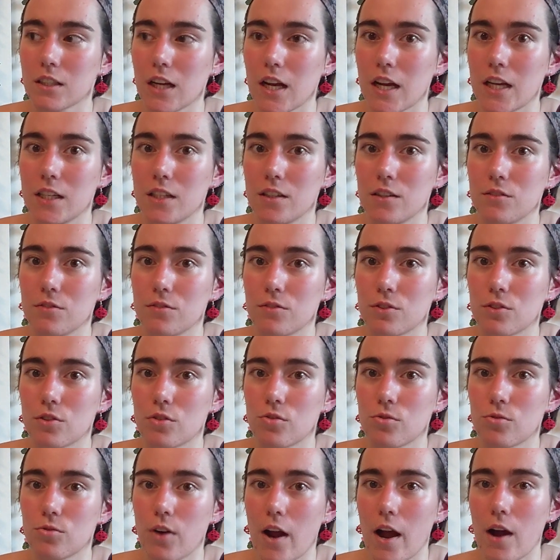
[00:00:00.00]
kind of
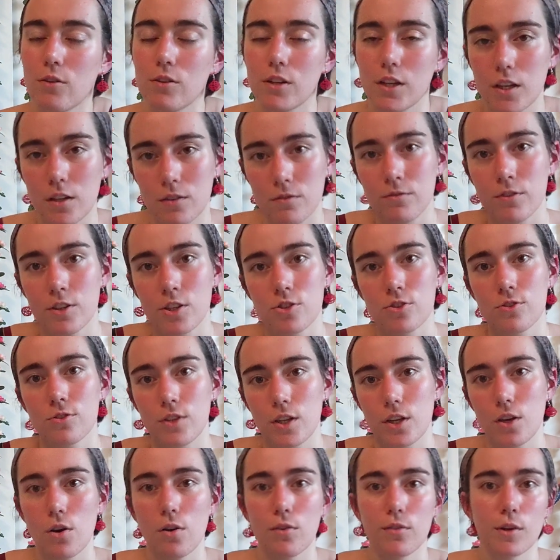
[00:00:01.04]
crowded,
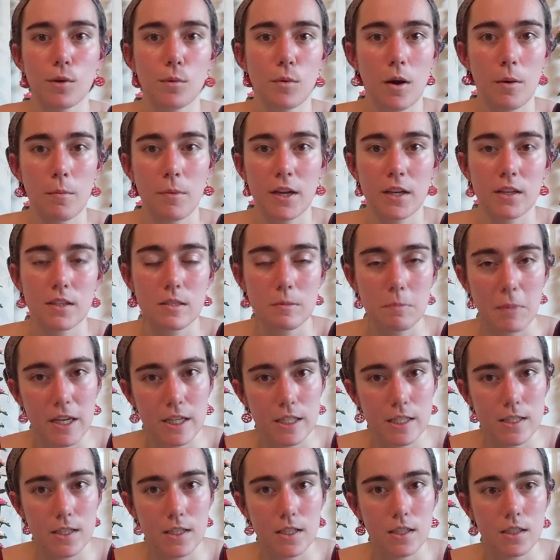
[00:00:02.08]
visually overwhelming
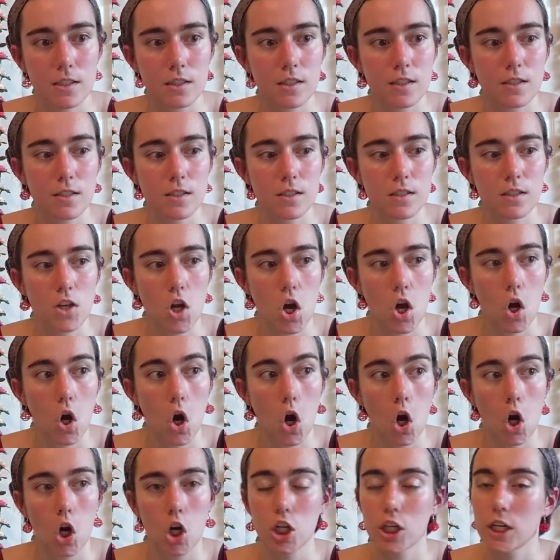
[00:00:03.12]
spaces
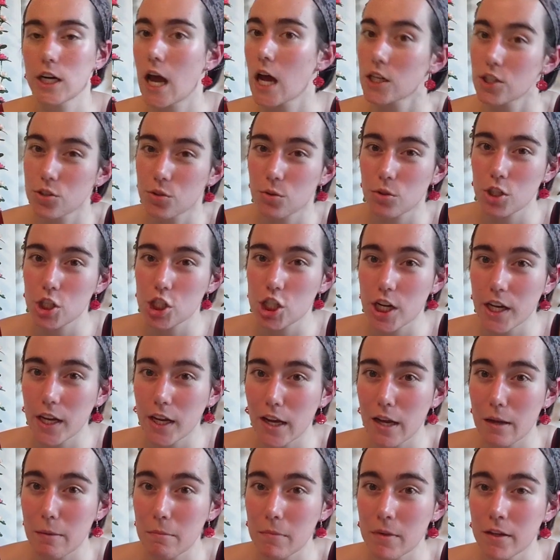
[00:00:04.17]
are not your
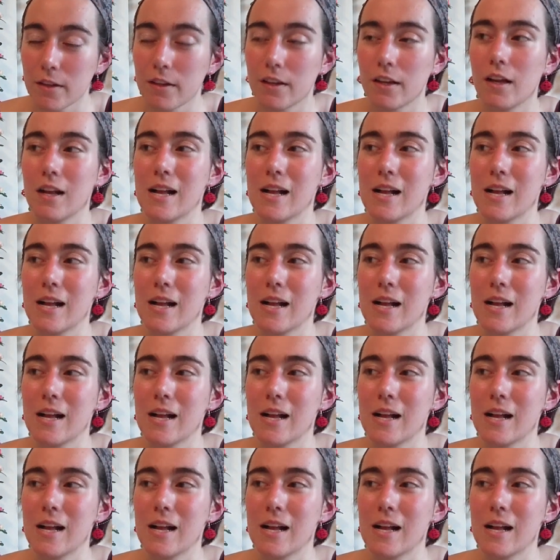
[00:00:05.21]
jam,